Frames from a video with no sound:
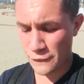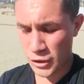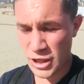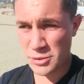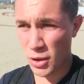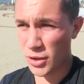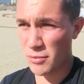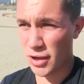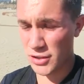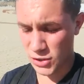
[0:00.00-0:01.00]
for each
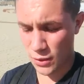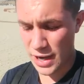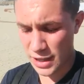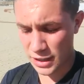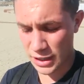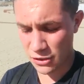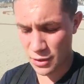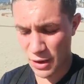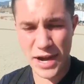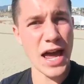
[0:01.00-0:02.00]
Pokemon, so I could
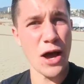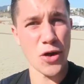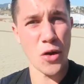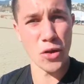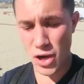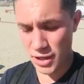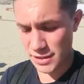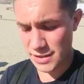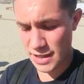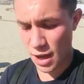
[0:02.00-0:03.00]
literally right now go look
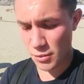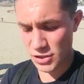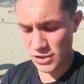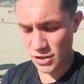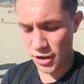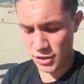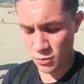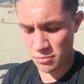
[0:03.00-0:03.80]
and see how much this Onix